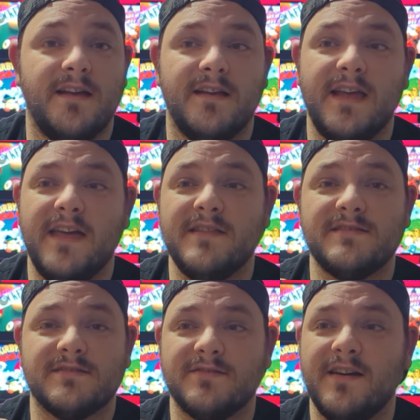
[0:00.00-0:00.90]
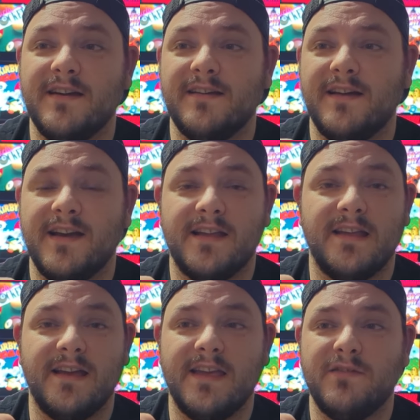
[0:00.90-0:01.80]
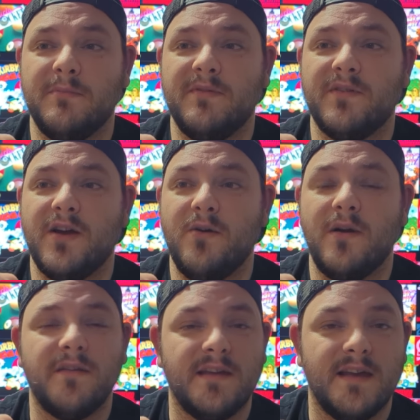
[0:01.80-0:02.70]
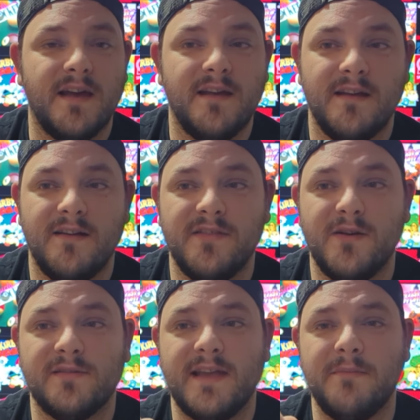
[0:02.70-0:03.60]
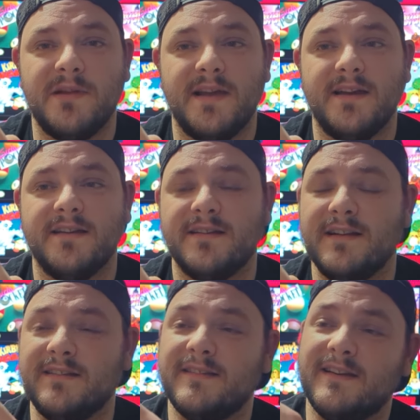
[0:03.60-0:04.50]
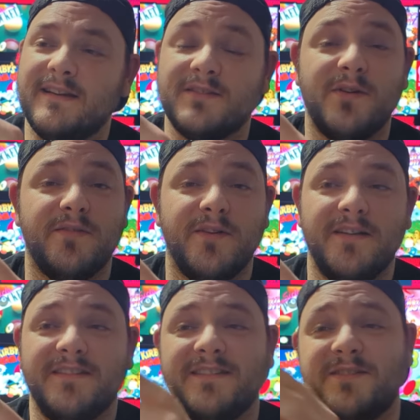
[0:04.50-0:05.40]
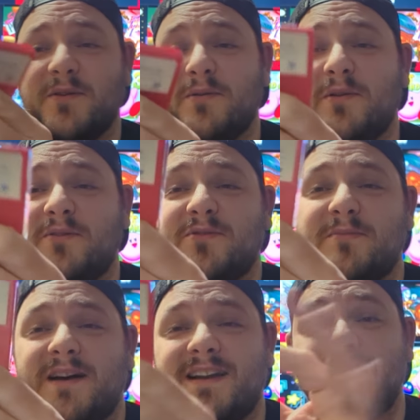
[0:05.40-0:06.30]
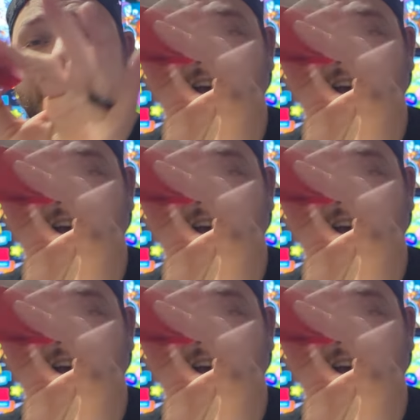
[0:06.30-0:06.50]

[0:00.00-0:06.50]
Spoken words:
This looks alright. I gave it a bit of a go on the old emulator, and it's quite fun. Not too bad.